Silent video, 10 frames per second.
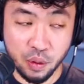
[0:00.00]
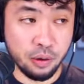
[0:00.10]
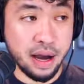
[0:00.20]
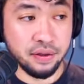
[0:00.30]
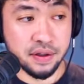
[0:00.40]
cool
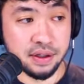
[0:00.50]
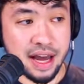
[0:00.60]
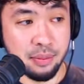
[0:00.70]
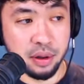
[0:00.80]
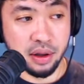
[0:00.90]
about the
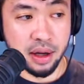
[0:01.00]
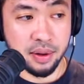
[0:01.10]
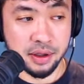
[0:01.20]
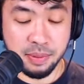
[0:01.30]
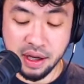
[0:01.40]
scapula
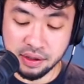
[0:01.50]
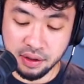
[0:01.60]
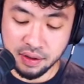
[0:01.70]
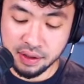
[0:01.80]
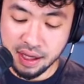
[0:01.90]
is
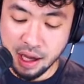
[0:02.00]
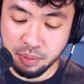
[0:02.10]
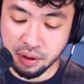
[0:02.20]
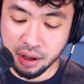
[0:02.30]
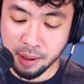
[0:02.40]
basically the
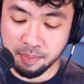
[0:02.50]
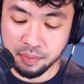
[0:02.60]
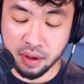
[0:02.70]
scapula